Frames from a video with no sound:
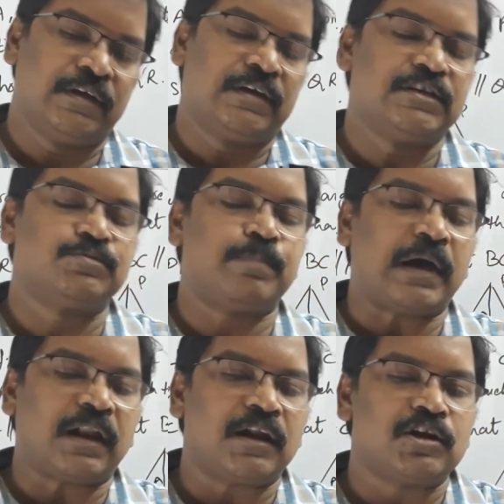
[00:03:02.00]
is
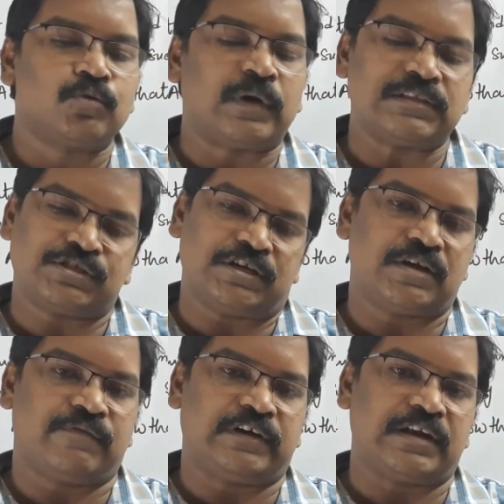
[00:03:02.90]
parallel to one side
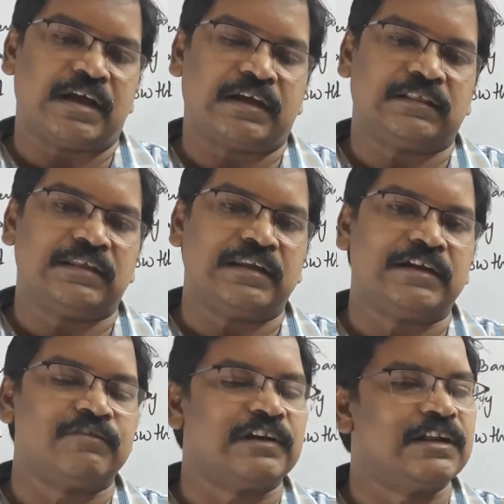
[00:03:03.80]
of a triangle, then it
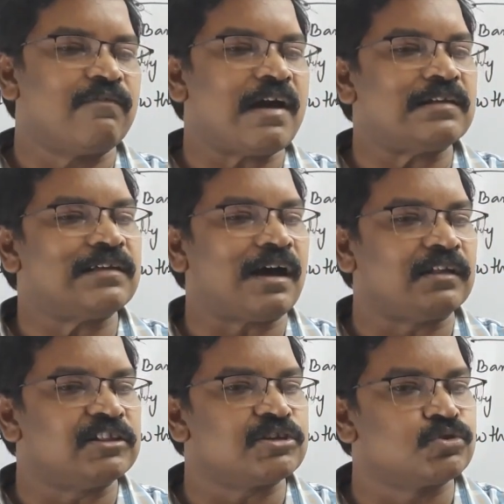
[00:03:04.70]
will divide the
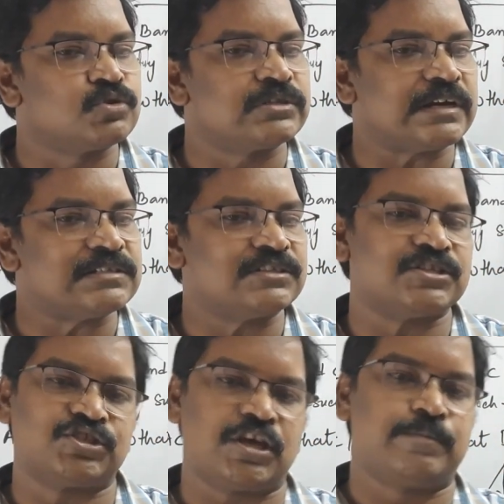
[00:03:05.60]
other two sides in the
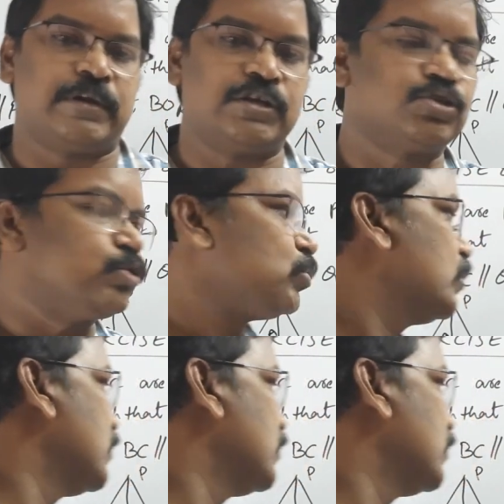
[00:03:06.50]
same ratio.